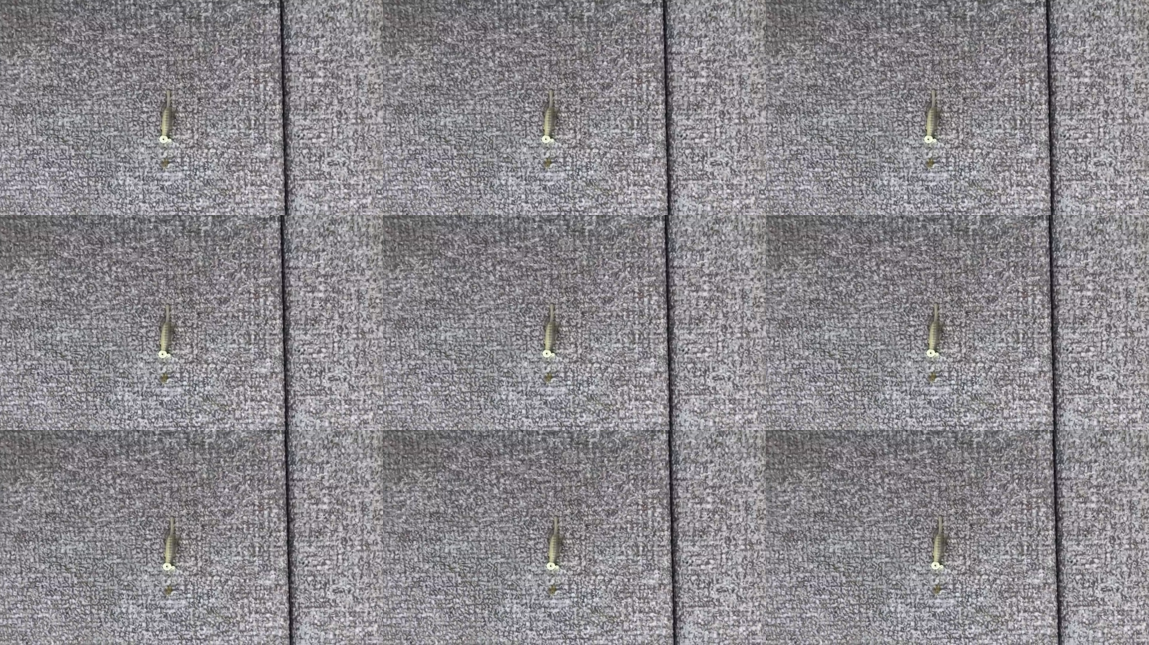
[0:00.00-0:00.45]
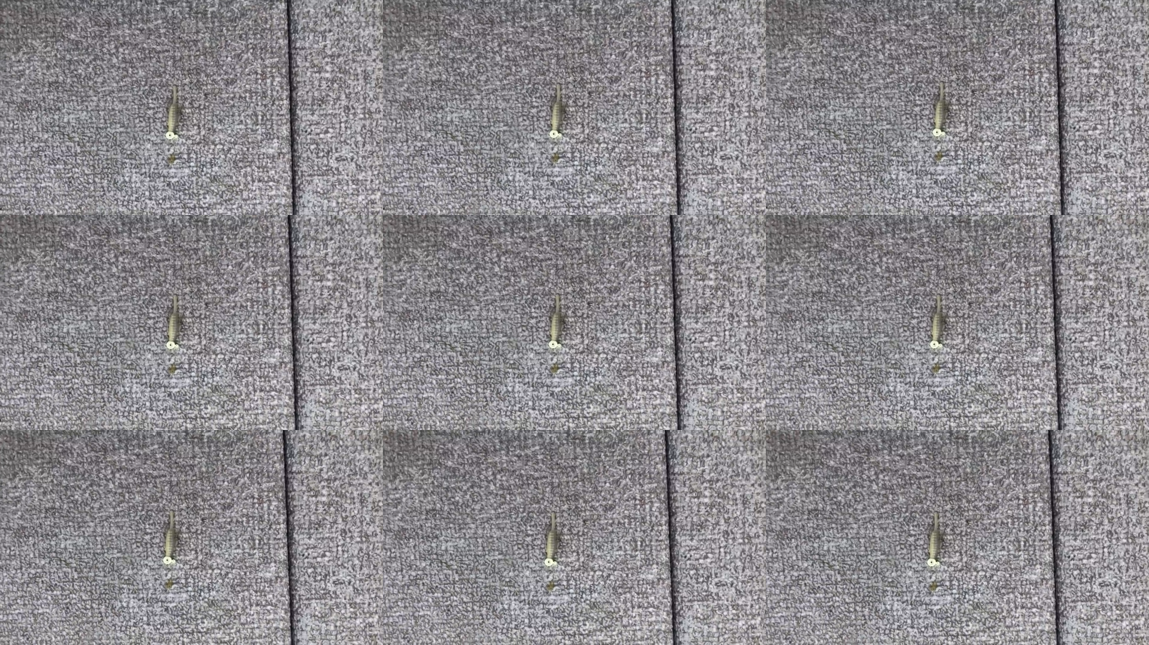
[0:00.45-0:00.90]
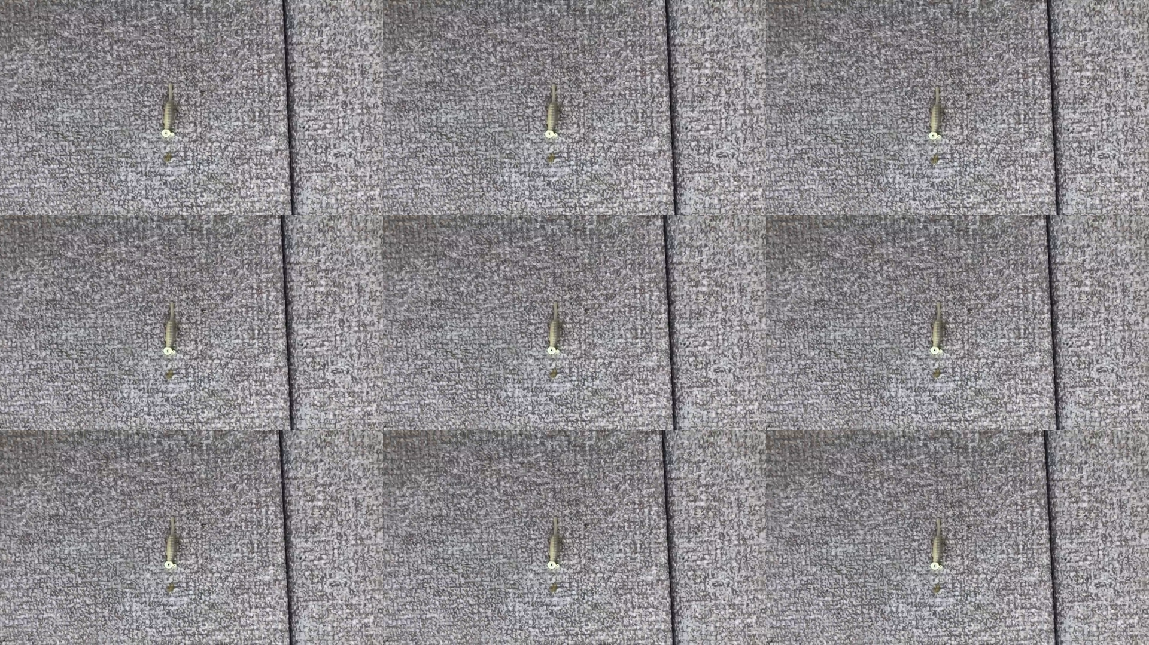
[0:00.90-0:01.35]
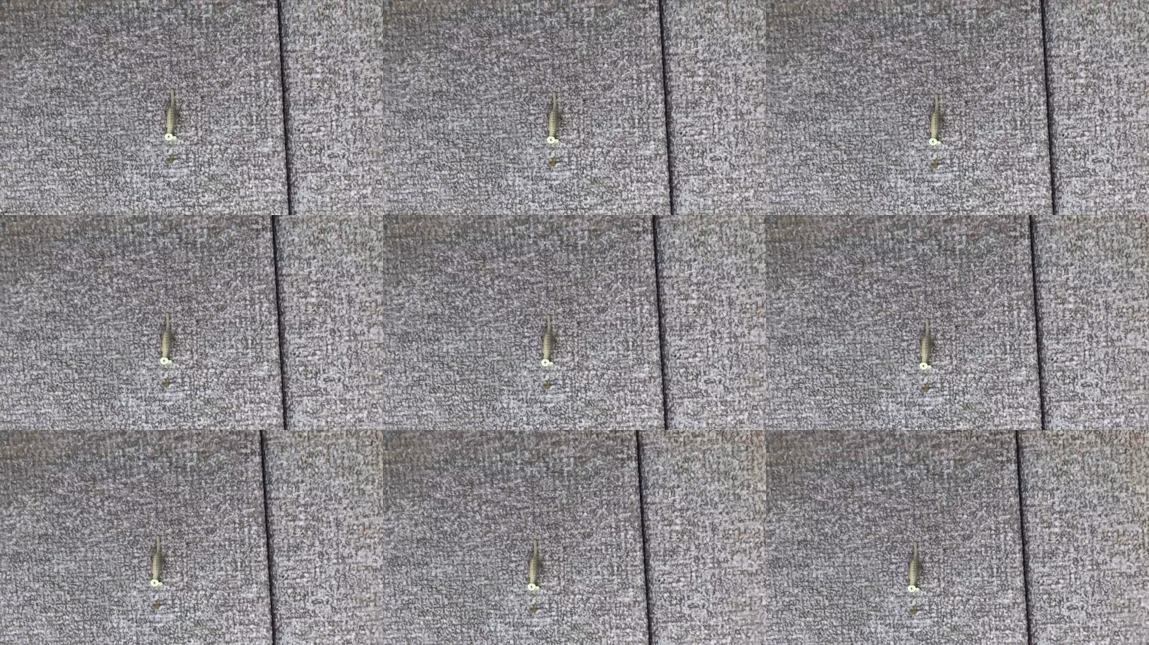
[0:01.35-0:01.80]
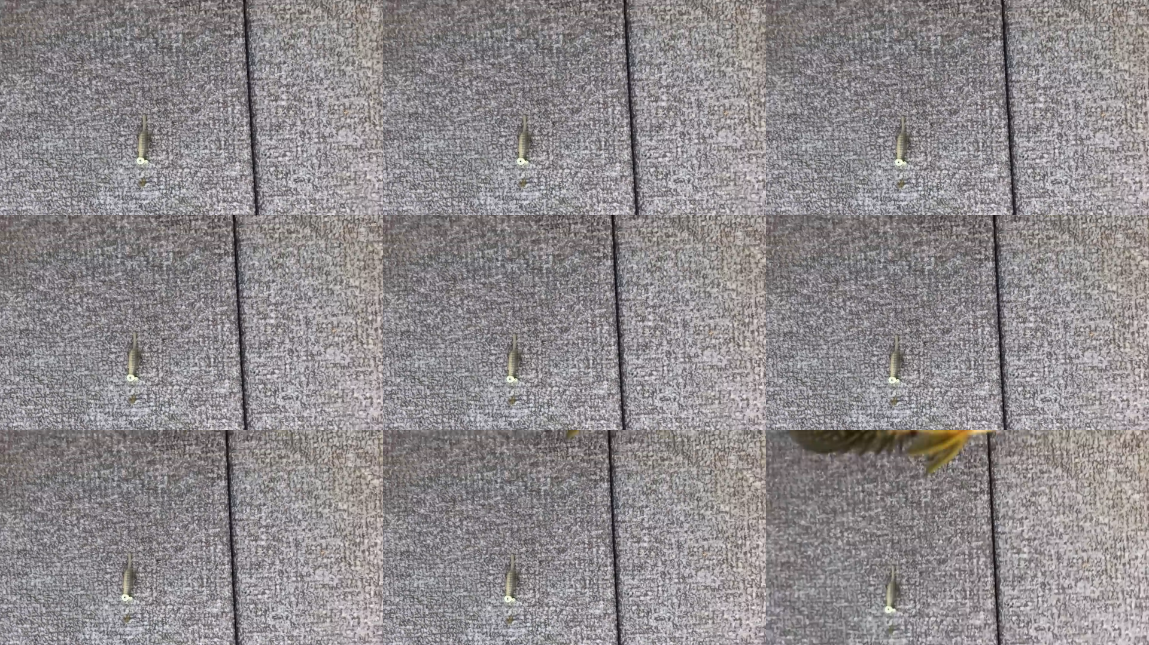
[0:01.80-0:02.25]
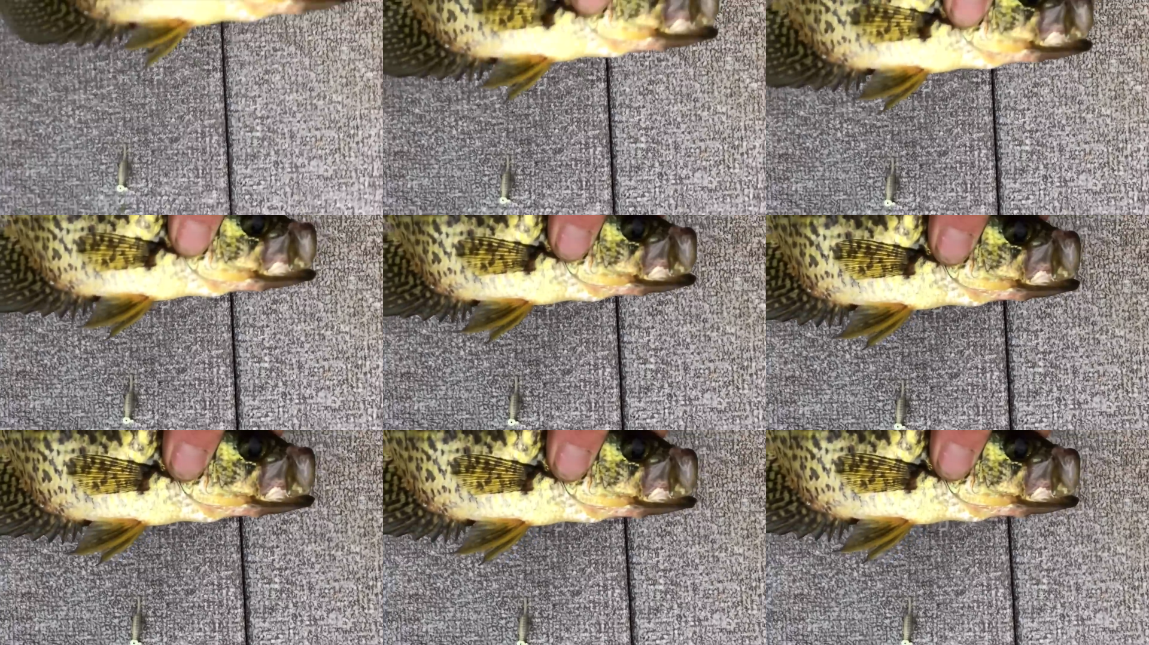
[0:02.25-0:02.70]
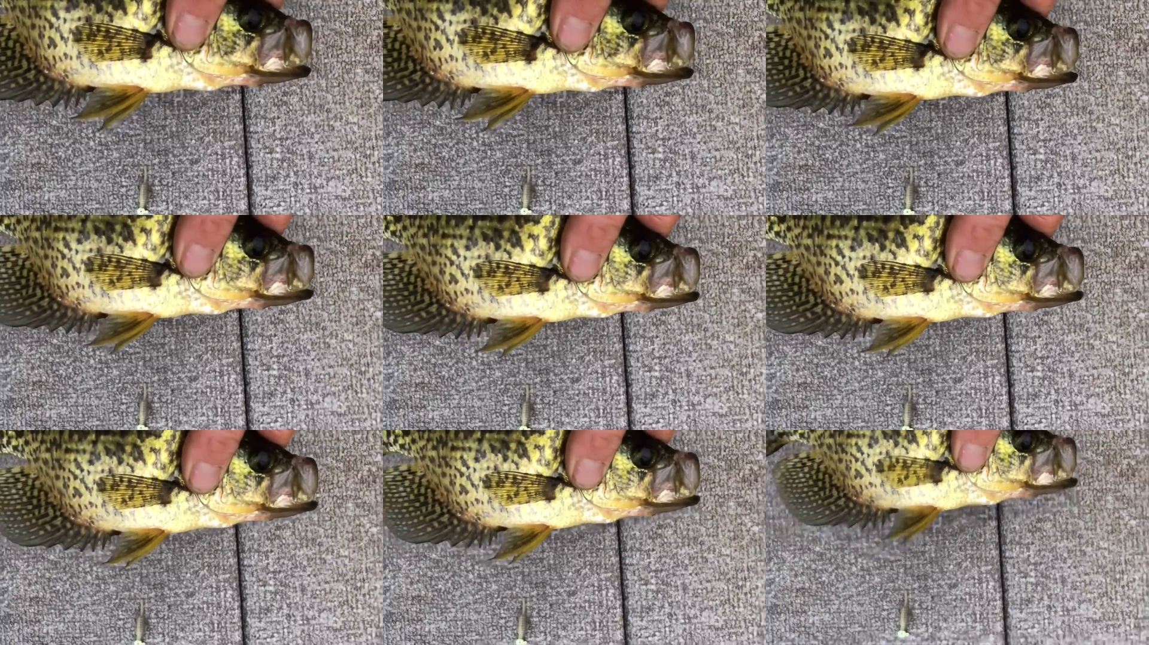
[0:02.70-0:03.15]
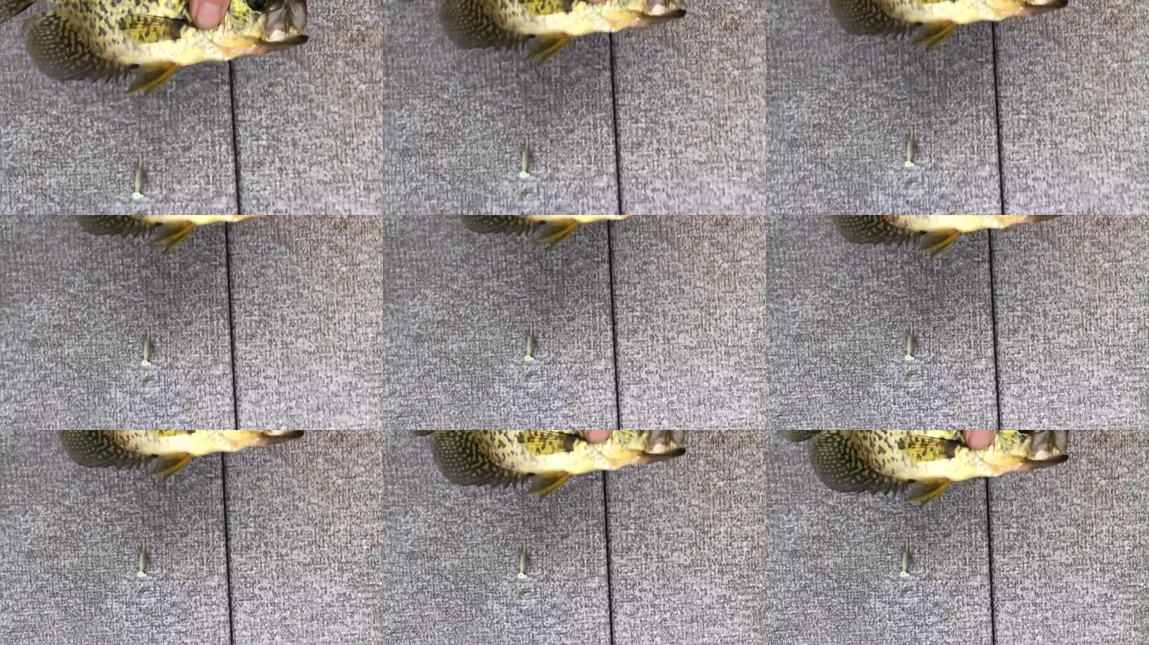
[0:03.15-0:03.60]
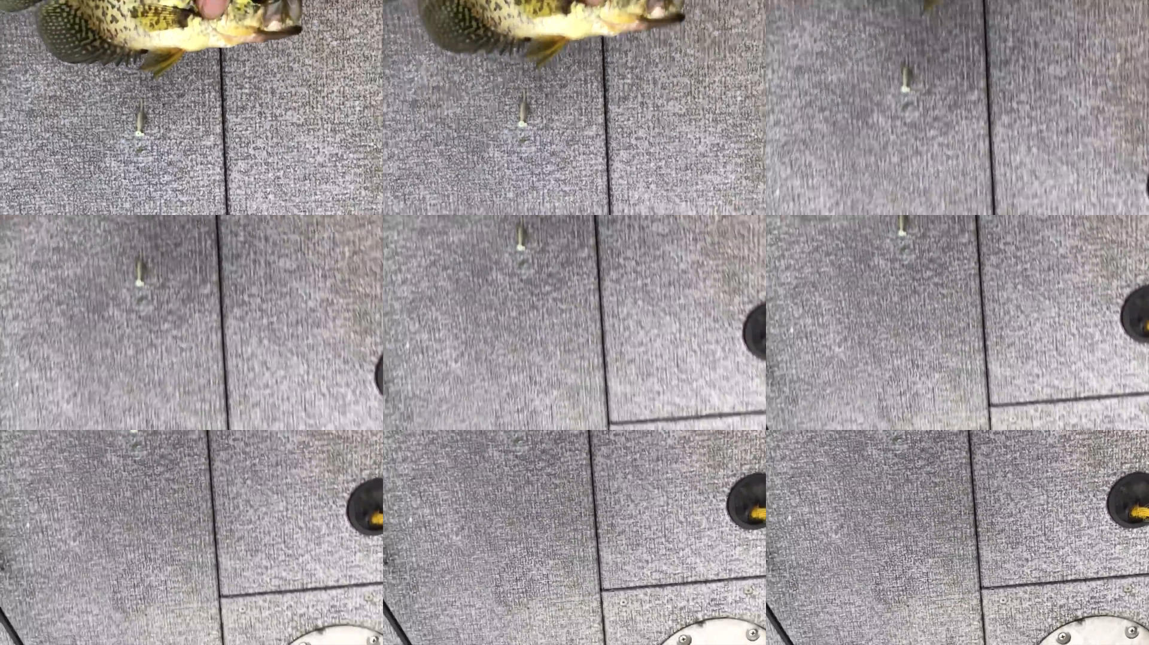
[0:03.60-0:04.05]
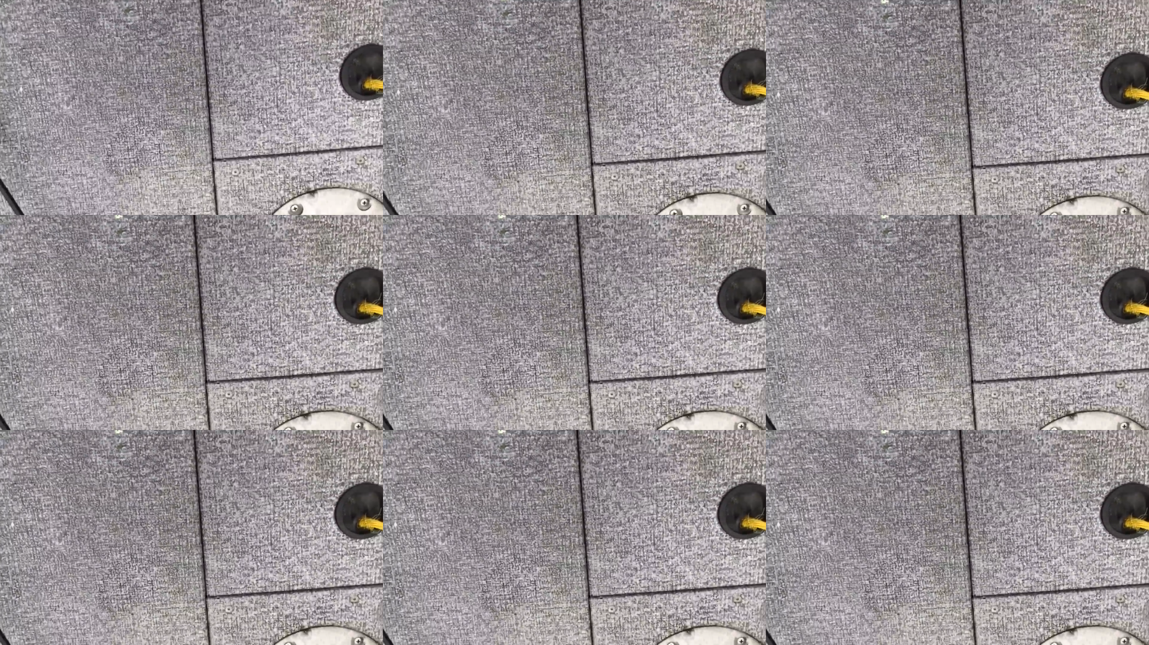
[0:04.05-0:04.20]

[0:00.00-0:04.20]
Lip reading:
No face is visible, so there are no lips to read.